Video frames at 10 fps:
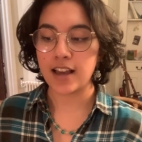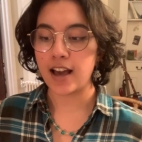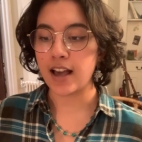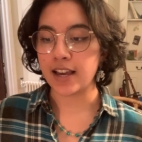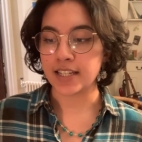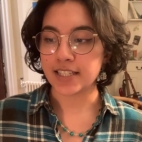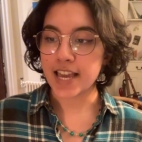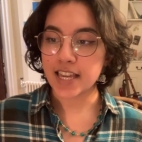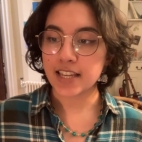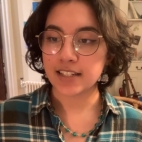I
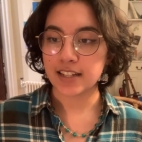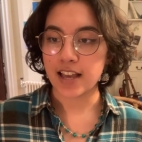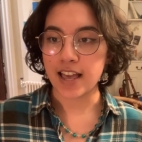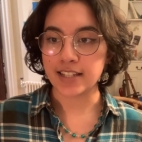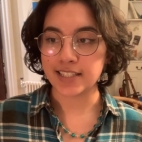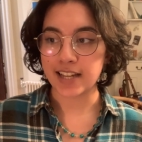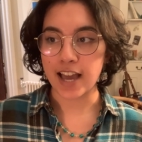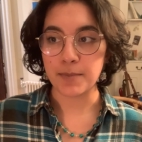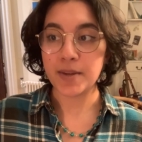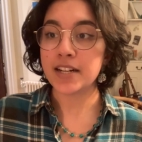take it and I
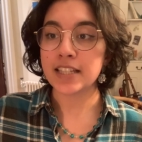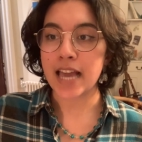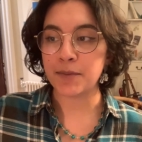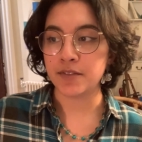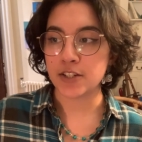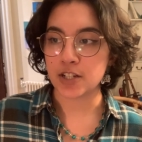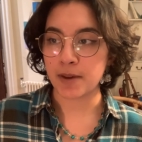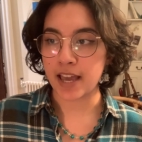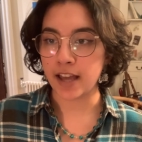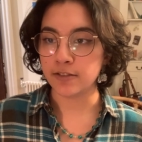immediately have a vision in my
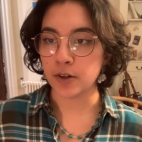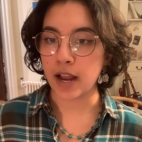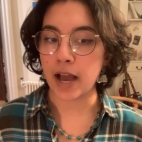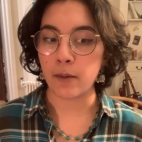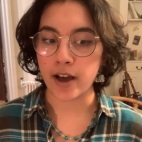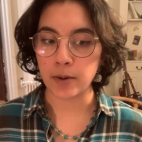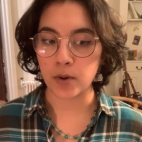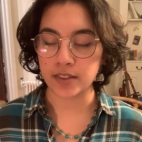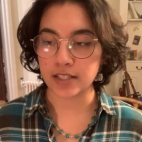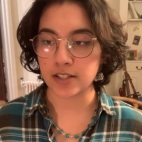head for how I
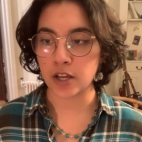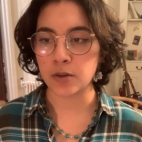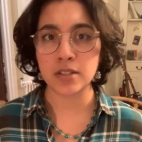want things to go.